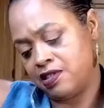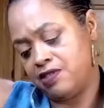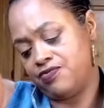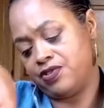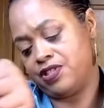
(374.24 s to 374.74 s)

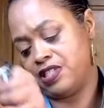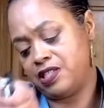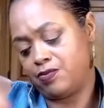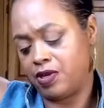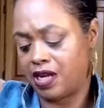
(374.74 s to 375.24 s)
And for this
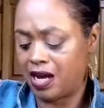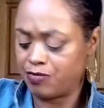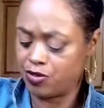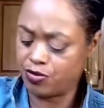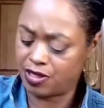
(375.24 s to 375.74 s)
one, I'm
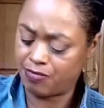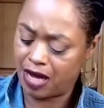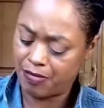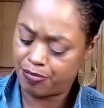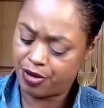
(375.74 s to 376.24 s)
using
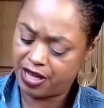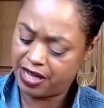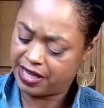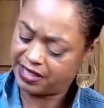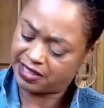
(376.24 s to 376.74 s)
my big
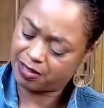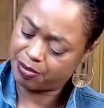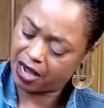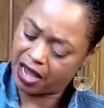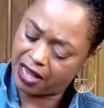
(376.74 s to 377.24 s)
Instant
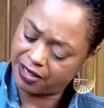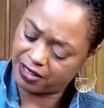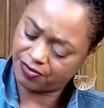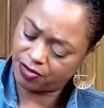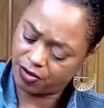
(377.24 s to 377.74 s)
Pot.
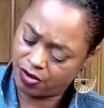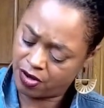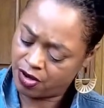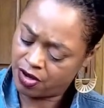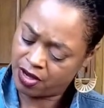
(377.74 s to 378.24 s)
If you
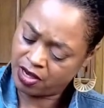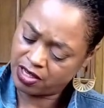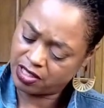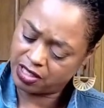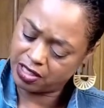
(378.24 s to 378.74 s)

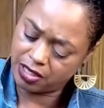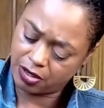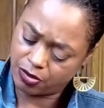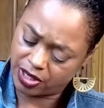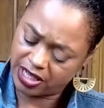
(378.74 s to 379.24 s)
didn't
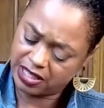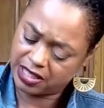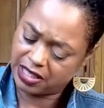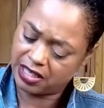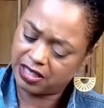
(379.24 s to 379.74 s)
notice,
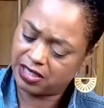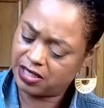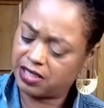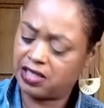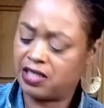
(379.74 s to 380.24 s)

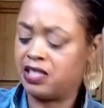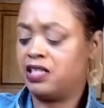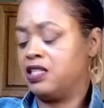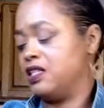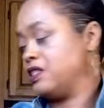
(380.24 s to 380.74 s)

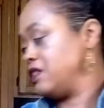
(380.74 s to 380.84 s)
this